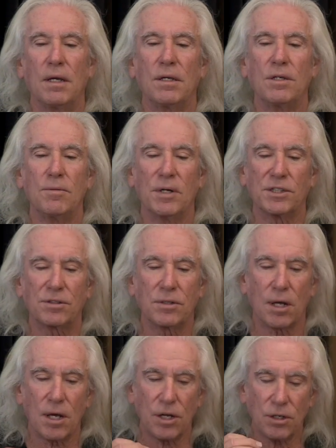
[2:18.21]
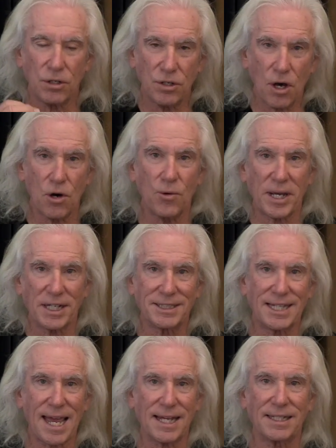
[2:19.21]
You must know
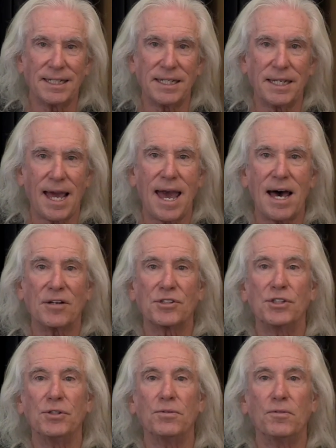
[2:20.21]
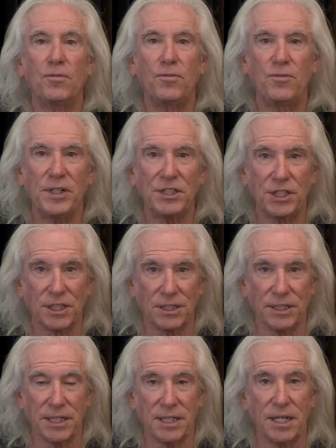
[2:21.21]
exactly how to
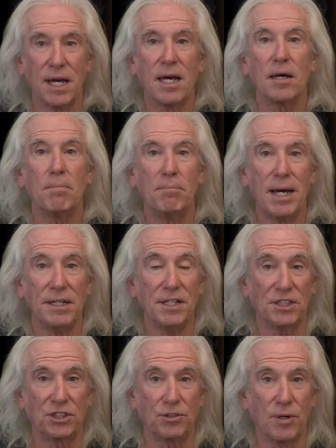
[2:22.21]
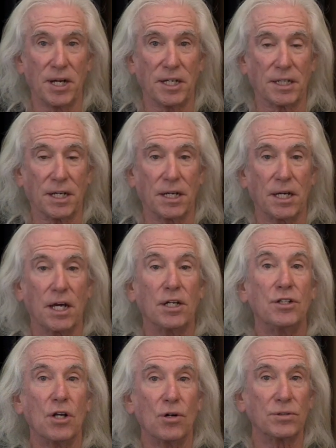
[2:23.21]
physically bend a string.
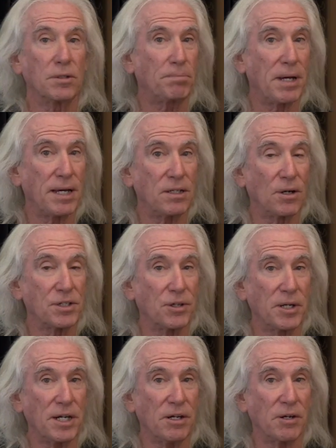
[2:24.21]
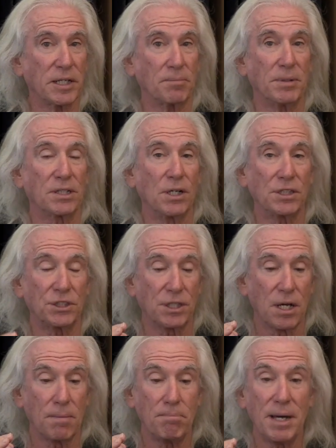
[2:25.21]
Don't depend on your hearing because
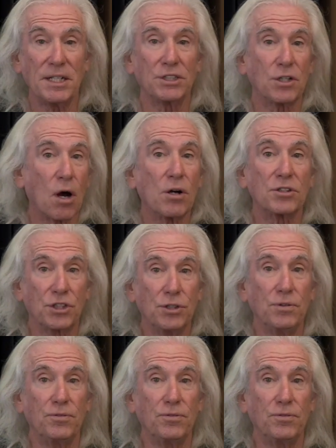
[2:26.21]
bends are too